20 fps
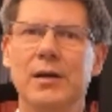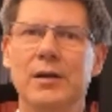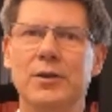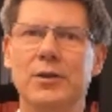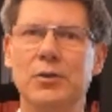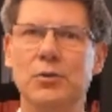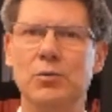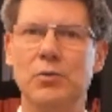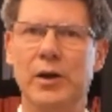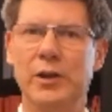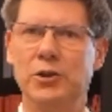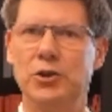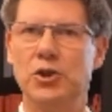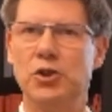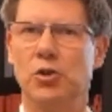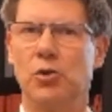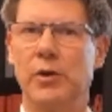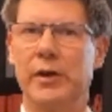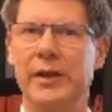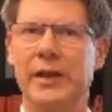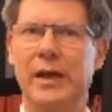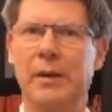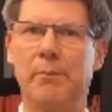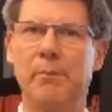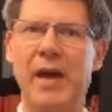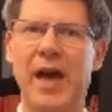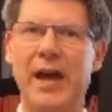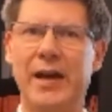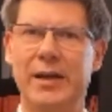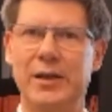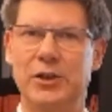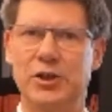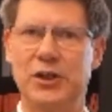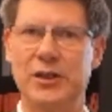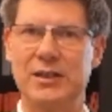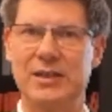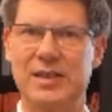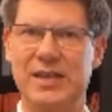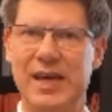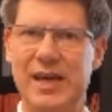to enjoy their
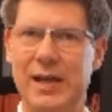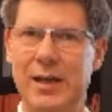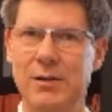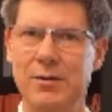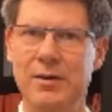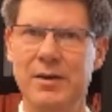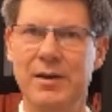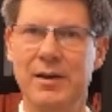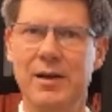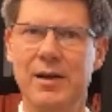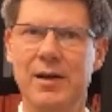packages there,